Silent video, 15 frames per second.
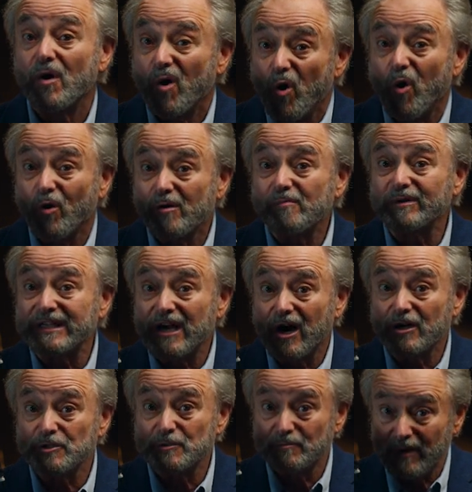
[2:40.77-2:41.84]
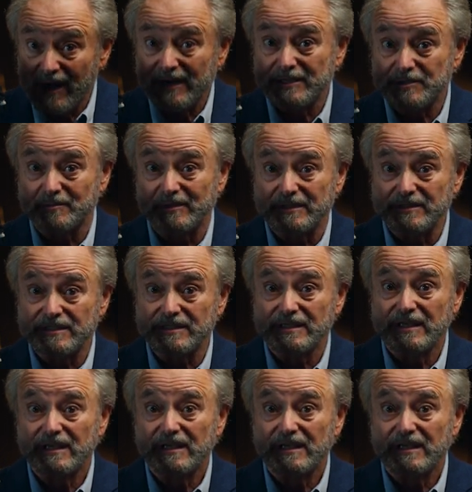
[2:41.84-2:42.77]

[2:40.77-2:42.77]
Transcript: horribly harsh punishments,